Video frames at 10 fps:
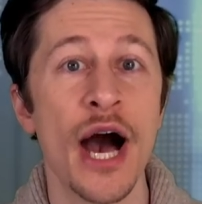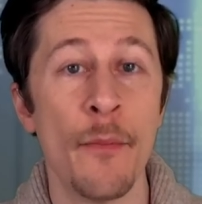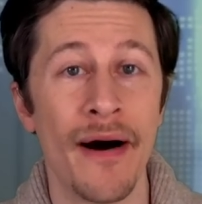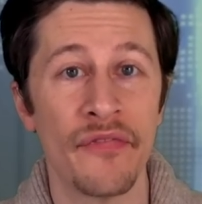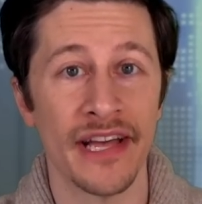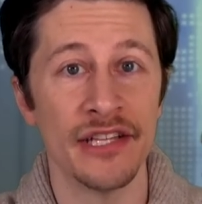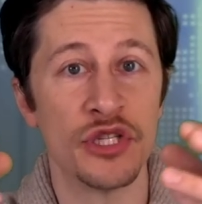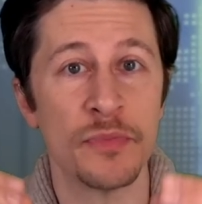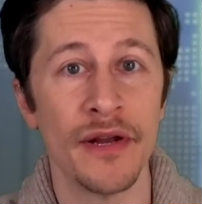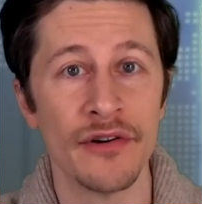about the
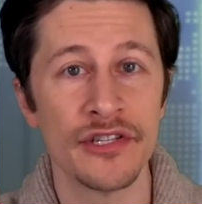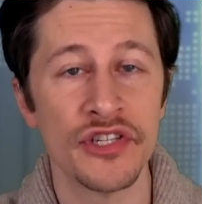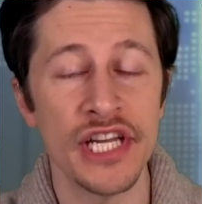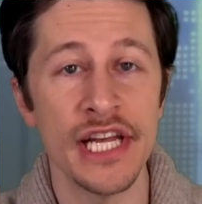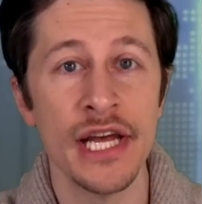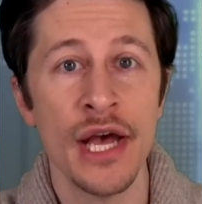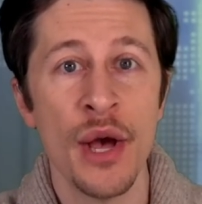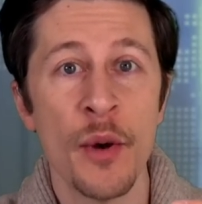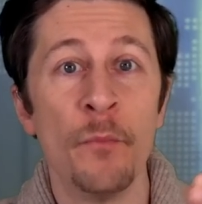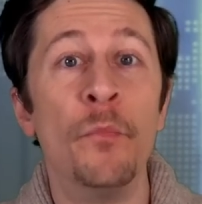conspiracy,
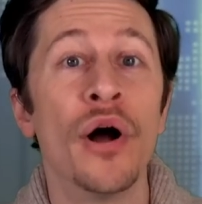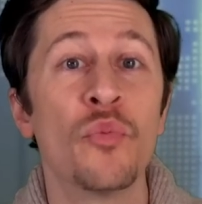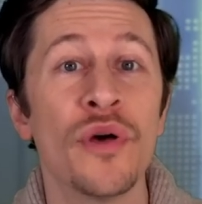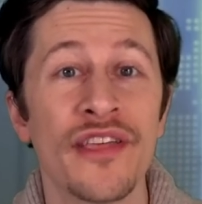but with